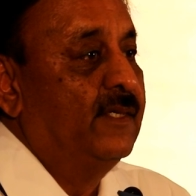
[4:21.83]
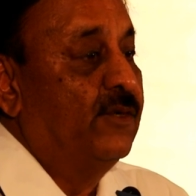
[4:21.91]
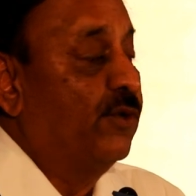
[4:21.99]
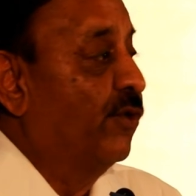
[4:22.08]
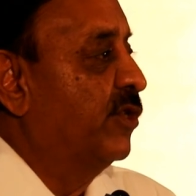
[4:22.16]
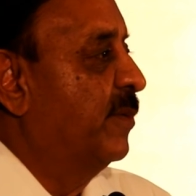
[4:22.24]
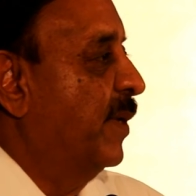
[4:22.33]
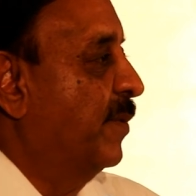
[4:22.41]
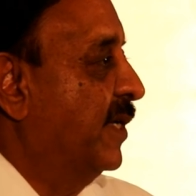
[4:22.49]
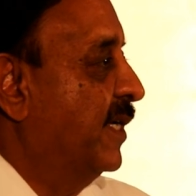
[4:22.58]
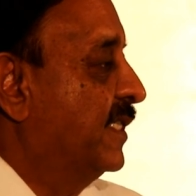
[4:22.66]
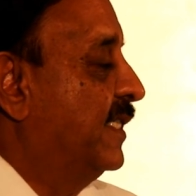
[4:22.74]
to grow the
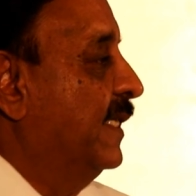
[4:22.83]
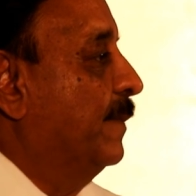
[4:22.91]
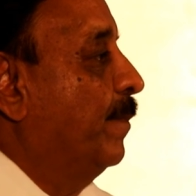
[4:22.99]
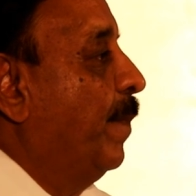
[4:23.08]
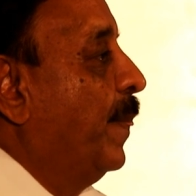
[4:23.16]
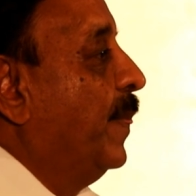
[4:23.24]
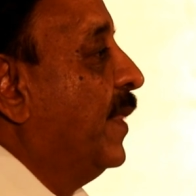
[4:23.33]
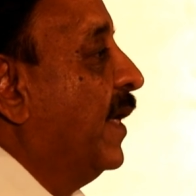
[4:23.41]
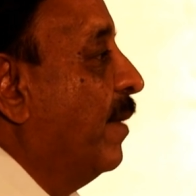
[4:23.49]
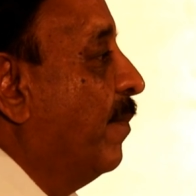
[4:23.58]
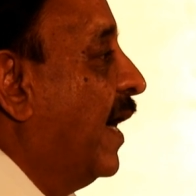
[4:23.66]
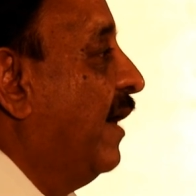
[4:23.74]
paper industry. The
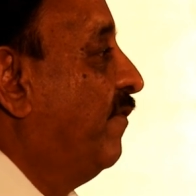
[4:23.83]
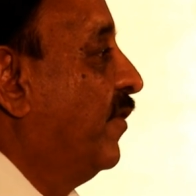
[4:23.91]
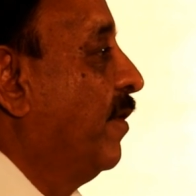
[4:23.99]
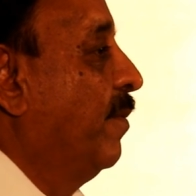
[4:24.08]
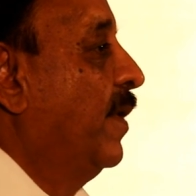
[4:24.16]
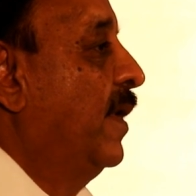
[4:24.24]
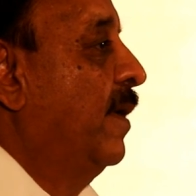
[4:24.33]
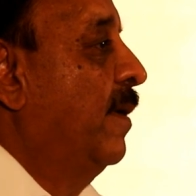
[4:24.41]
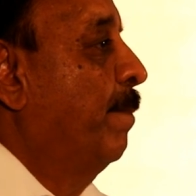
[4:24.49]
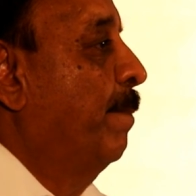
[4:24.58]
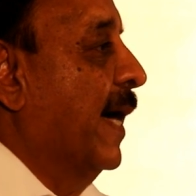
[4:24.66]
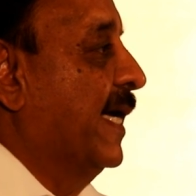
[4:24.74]
demand for
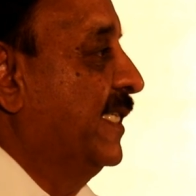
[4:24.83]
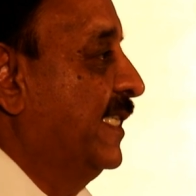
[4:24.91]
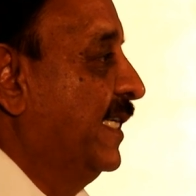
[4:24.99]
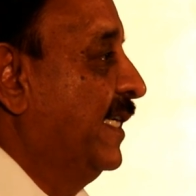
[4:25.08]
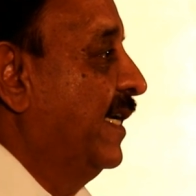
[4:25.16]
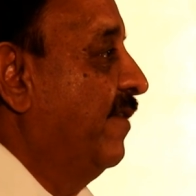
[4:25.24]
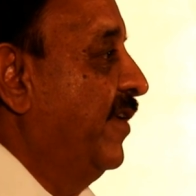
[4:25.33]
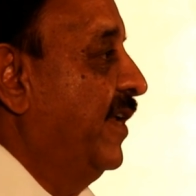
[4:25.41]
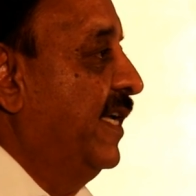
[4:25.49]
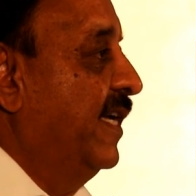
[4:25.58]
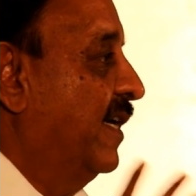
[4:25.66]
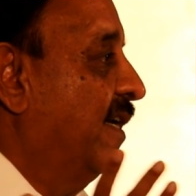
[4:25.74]
packaging
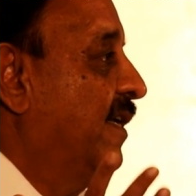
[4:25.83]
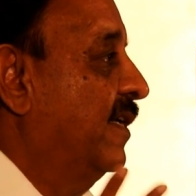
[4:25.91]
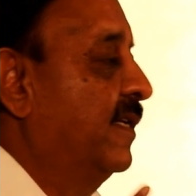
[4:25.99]
every year,